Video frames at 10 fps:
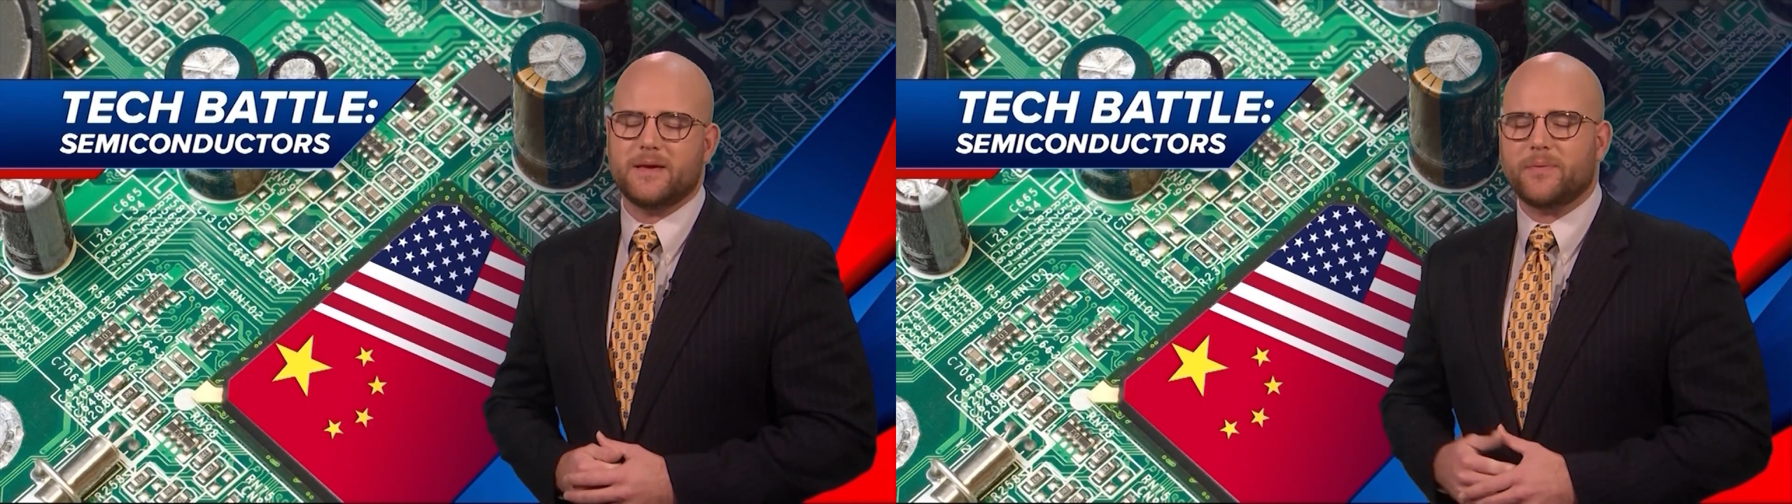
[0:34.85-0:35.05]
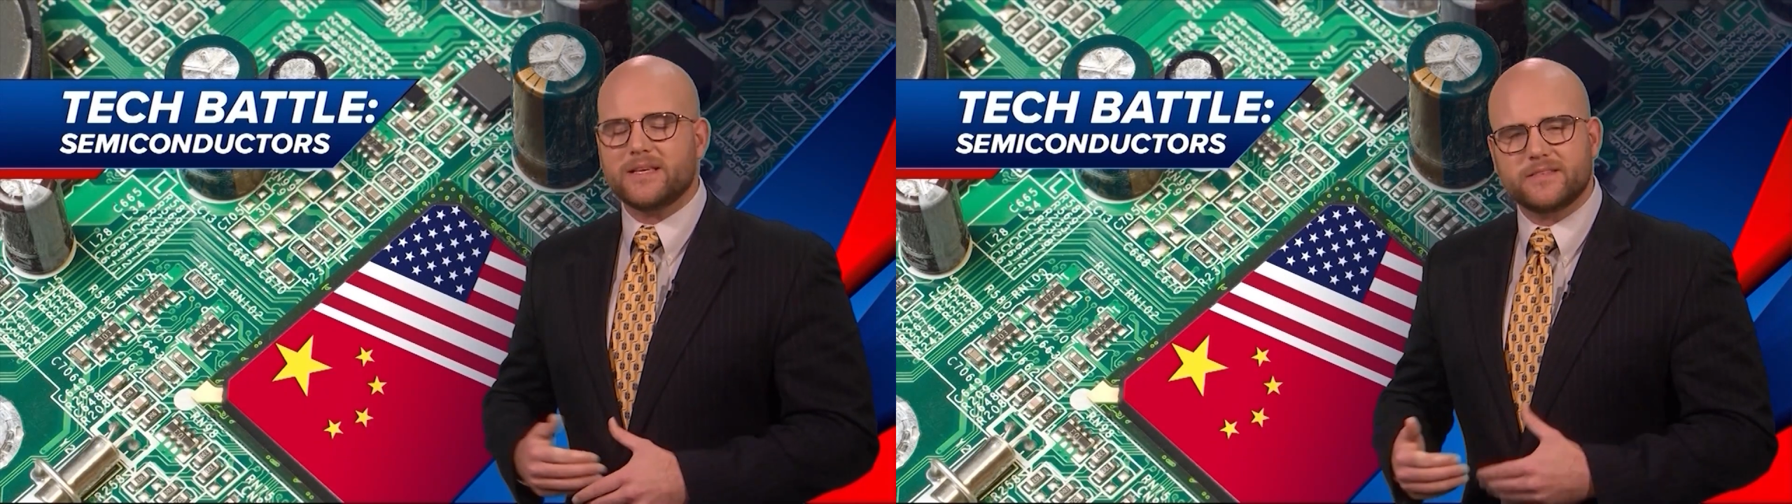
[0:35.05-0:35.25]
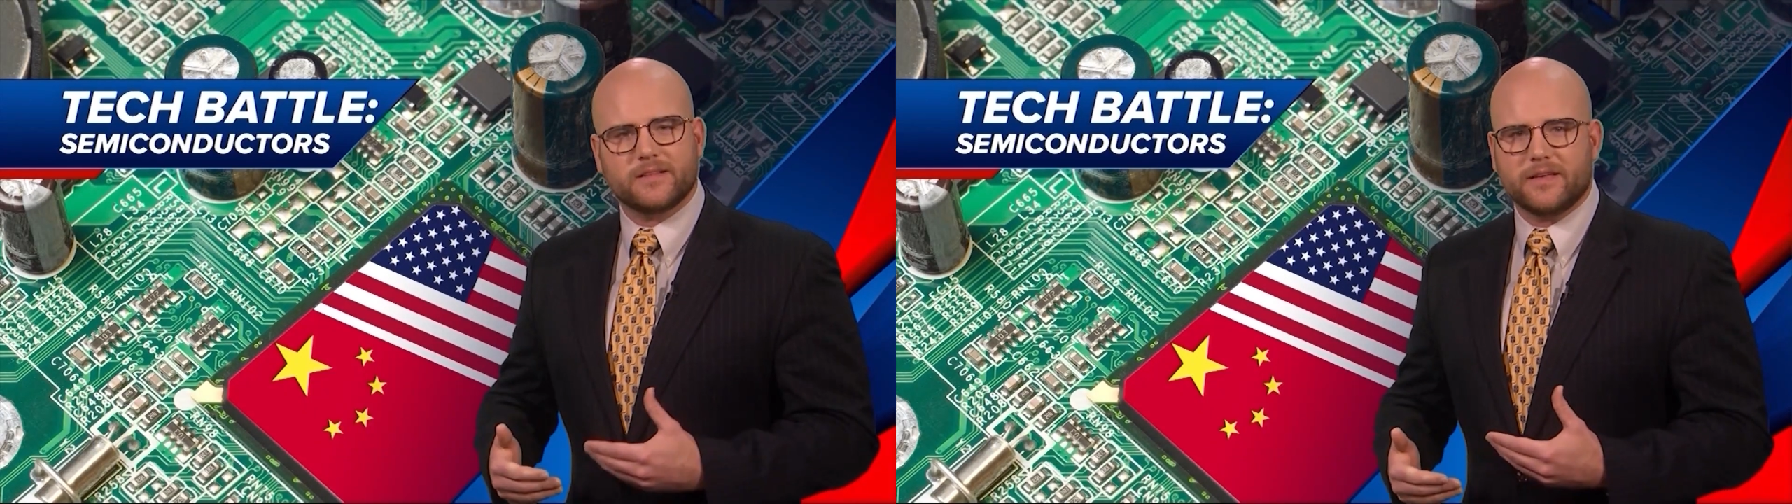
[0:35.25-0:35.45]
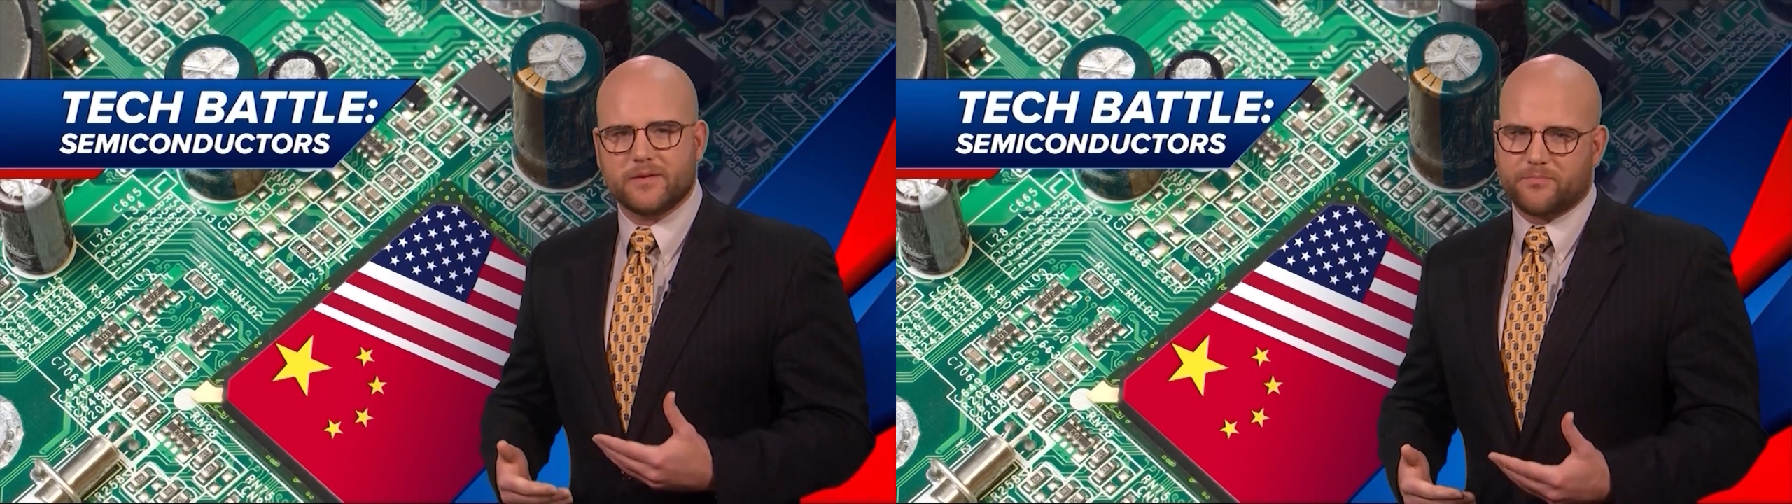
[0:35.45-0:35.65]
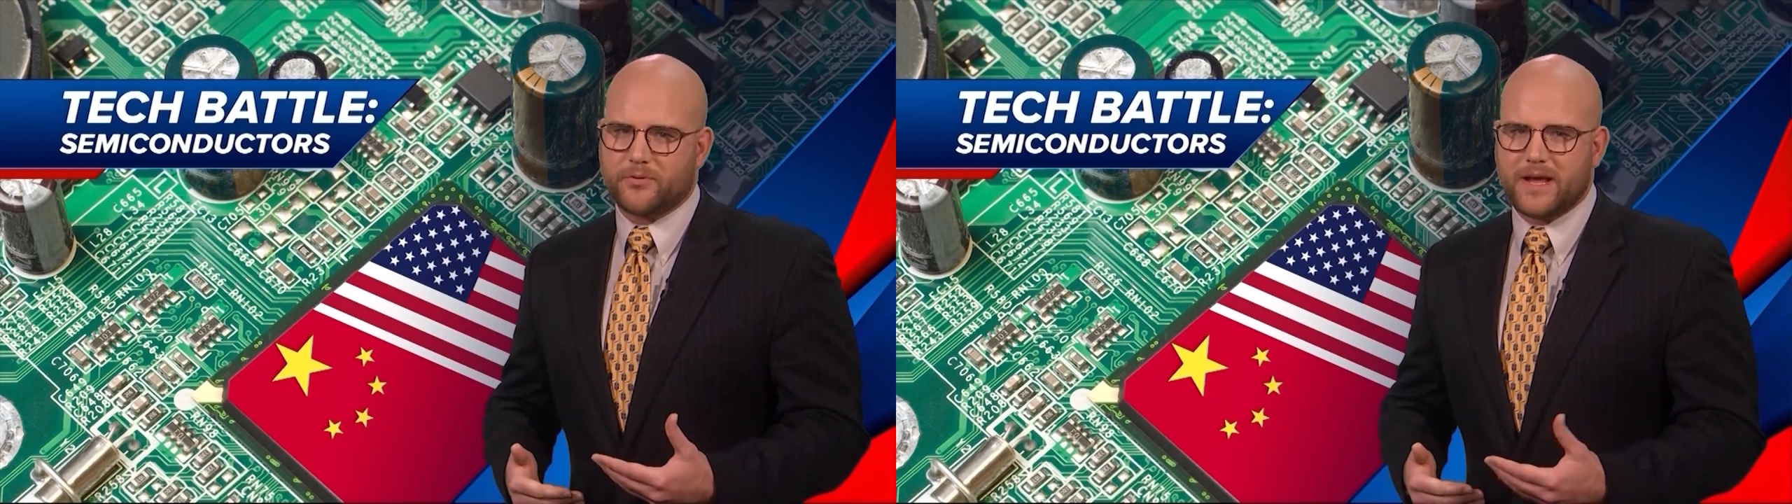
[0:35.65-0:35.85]
basically the
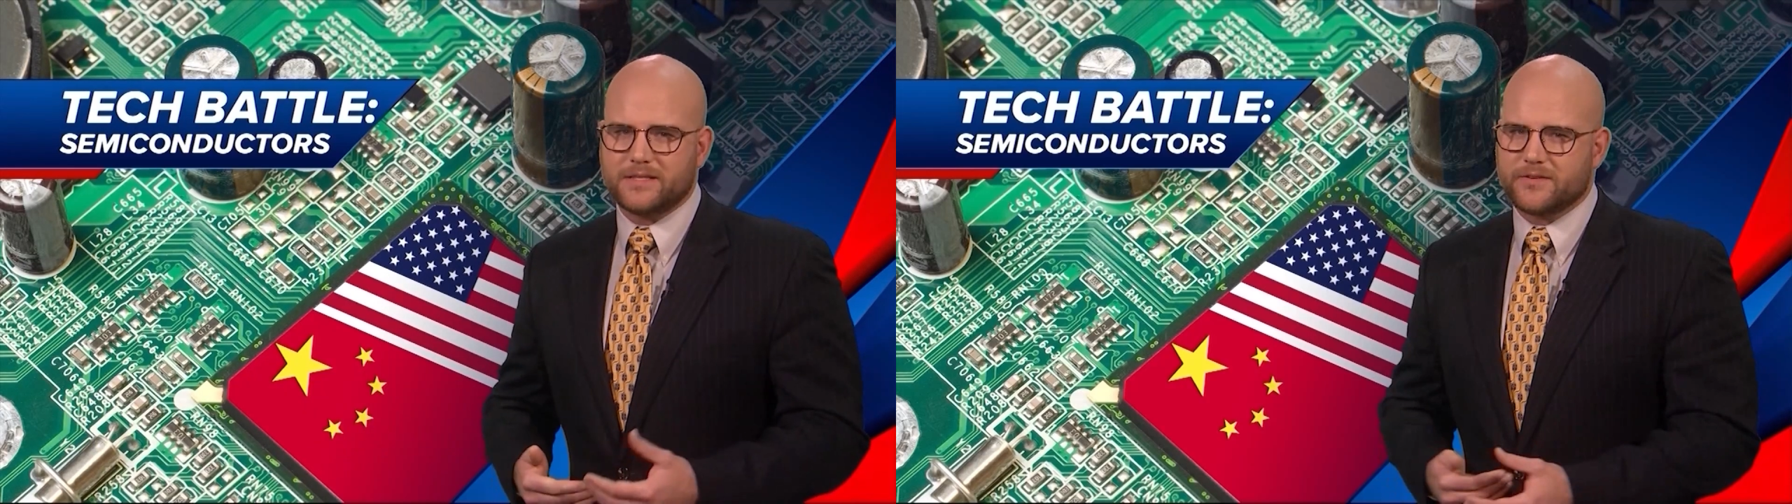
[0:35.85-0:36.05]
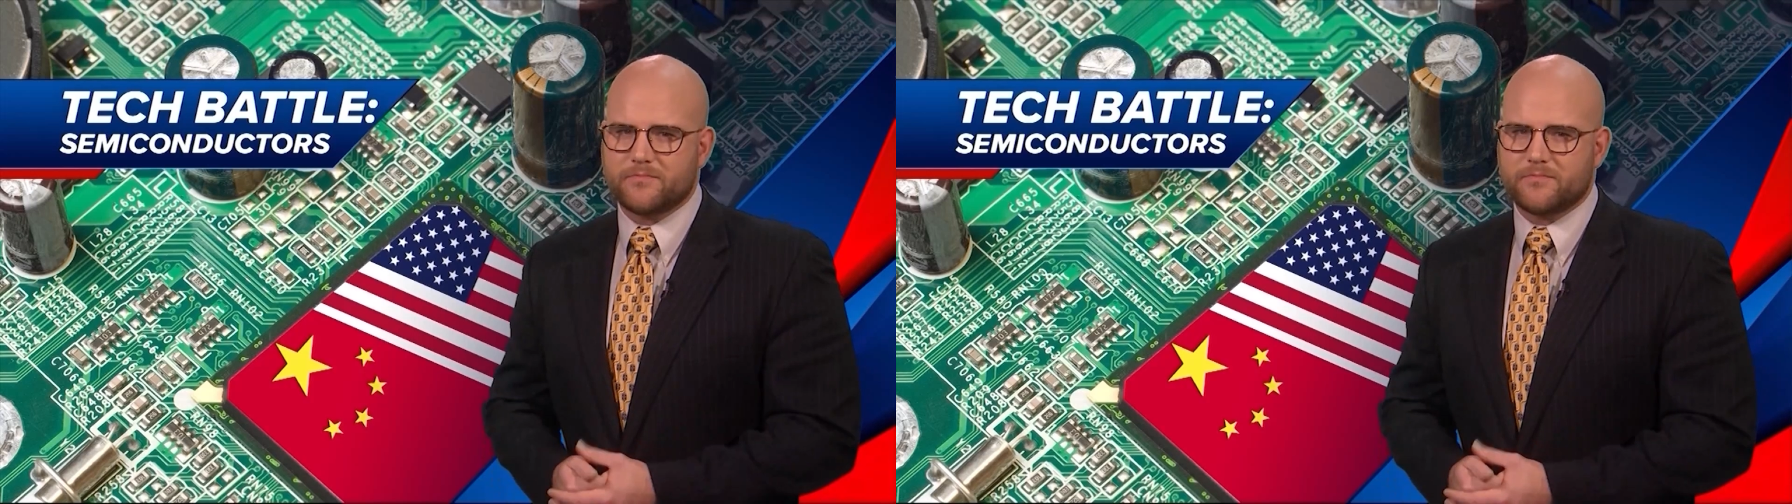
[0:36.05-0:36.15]
brains of